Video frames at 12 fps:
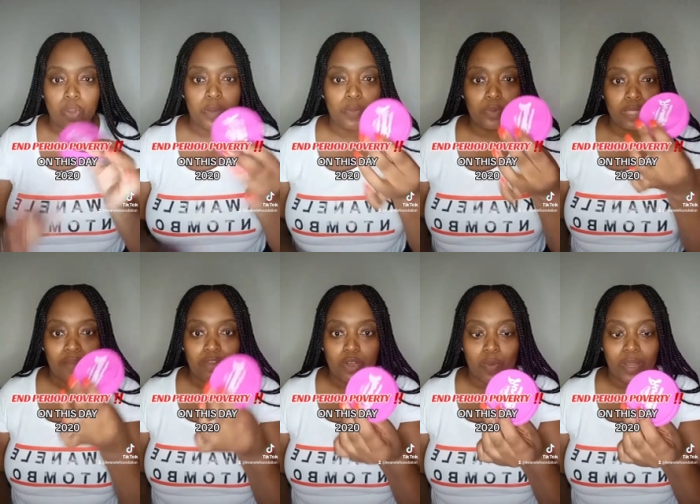Nobody will
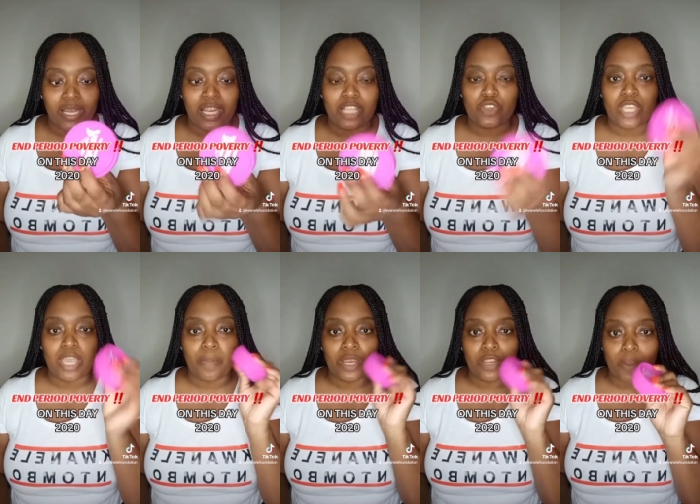ever know what it is. You
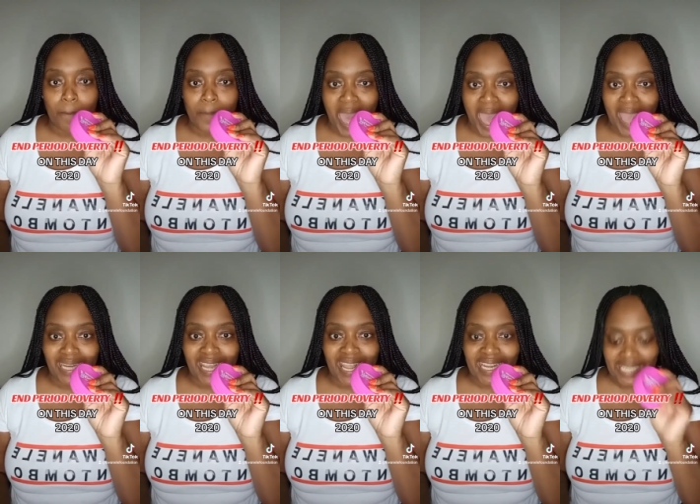keep it in your
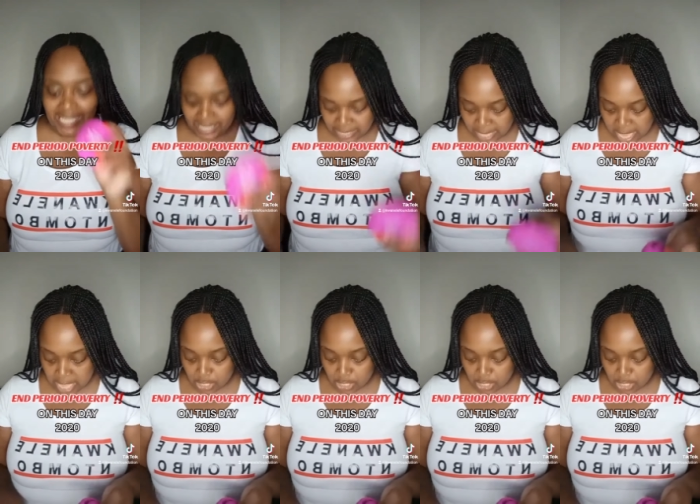bag, ladies.